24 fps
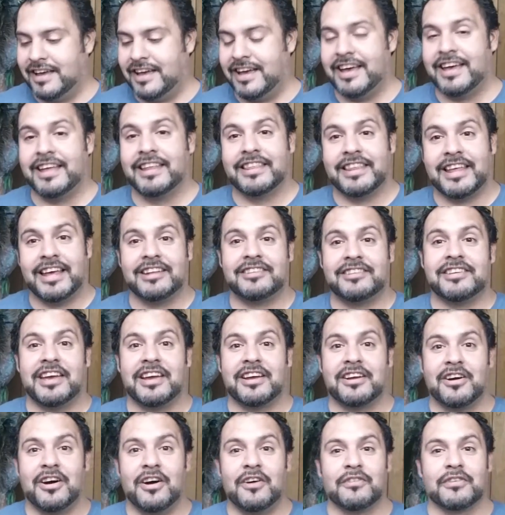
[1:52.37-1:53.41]
and they
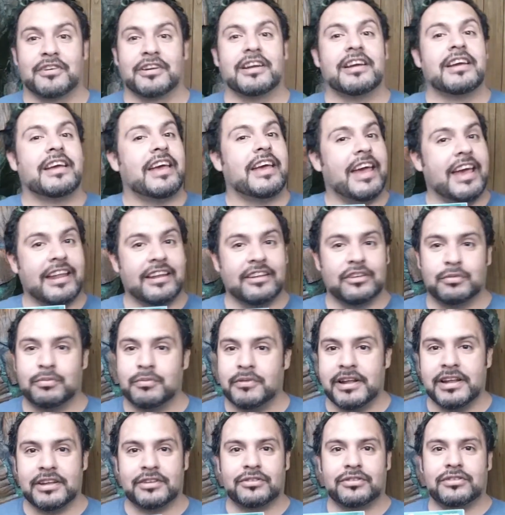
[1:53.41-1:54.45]
take over. And it's
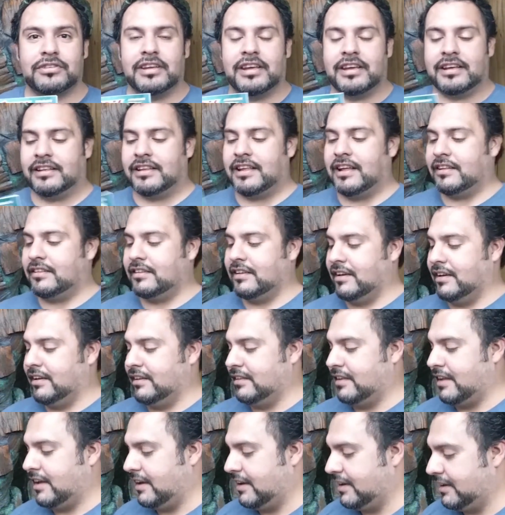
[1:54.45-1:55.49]
pretty interesting.
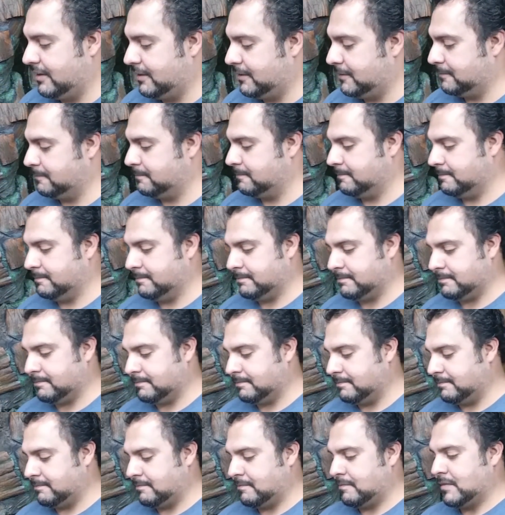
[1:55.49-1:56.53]
The
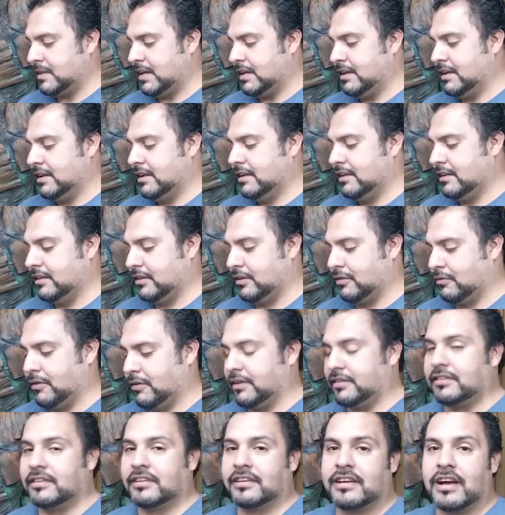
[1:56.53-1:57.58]

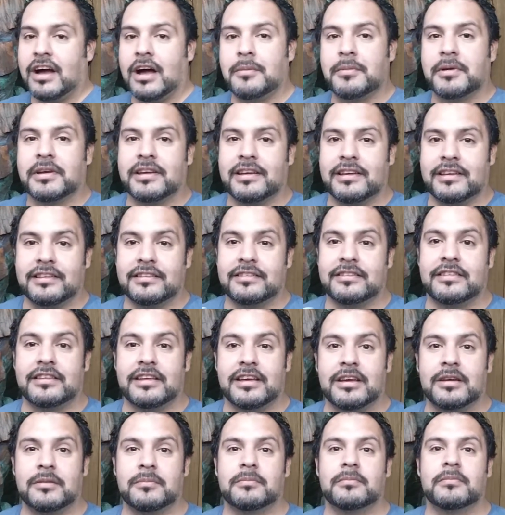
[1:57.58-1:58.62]
rest of the comic is
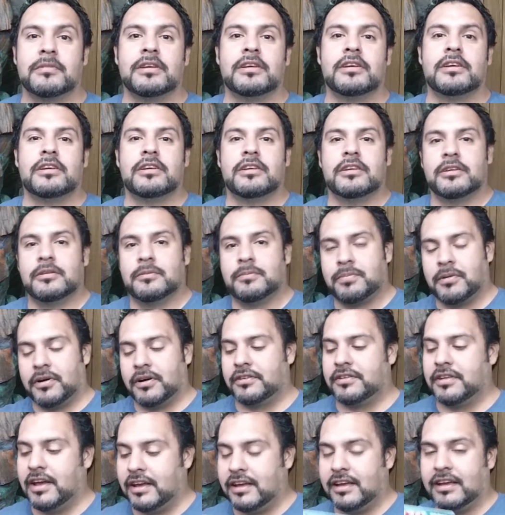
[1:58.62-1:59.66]
them
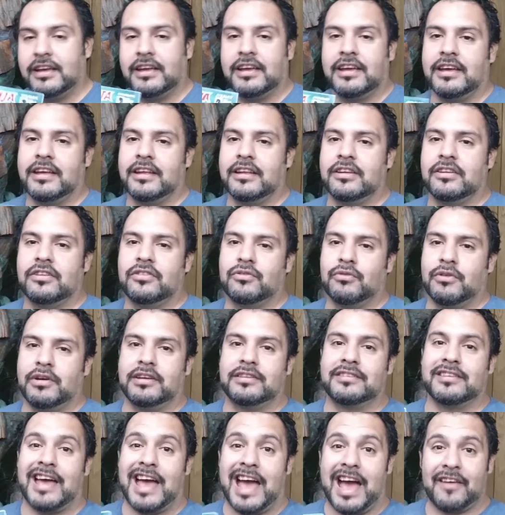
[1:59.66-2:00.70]
partaking in
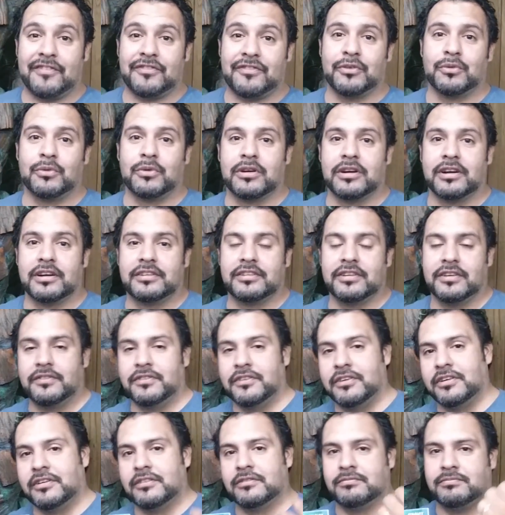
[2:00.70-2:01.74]
drinks afterwards
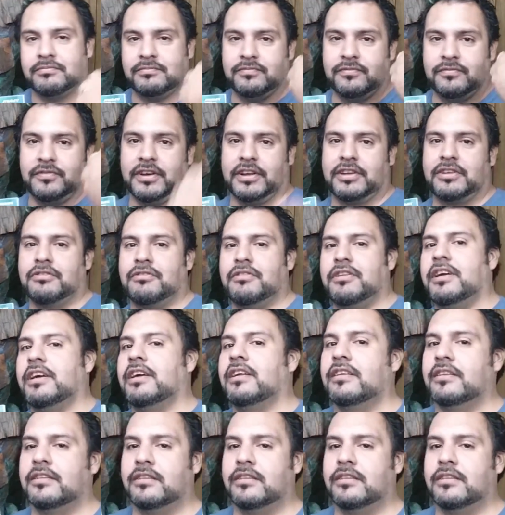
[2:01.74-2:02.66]
of their victory